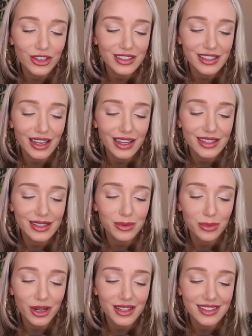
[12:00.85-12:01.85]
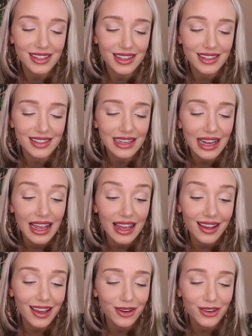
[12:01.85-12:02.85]
Designs bracelet.
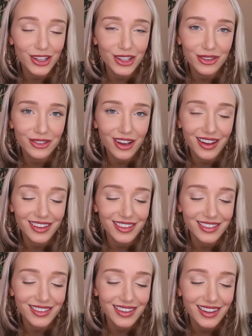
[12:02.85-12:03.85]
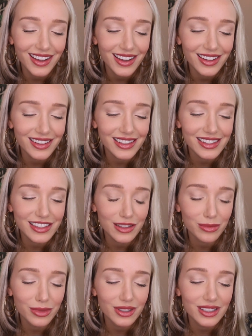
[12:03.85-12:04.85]
How can you not? The
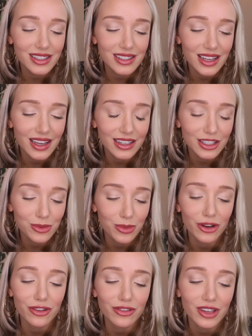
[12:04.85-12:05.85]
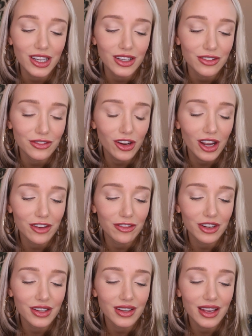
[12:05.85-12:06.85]
simple design is perfect for
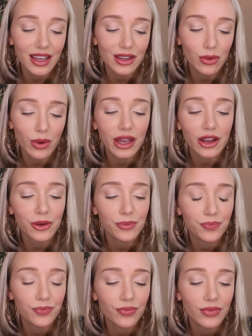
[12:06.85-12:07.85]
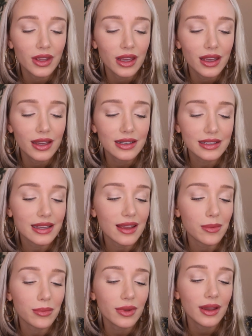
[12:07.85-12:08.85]
everyday wear. Tip,
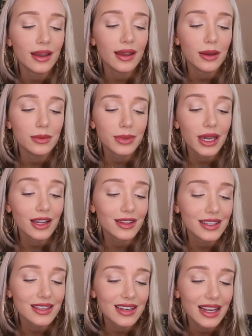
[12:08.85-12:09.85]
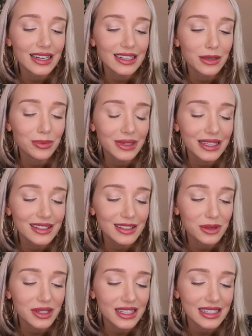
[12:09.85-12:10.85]
pair this dainty
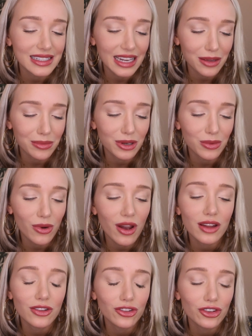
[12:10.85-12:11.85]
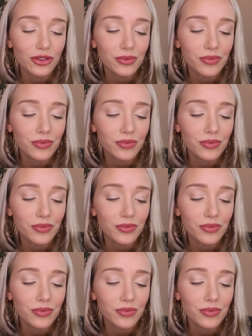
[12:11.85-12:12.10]
piece with a statement watch.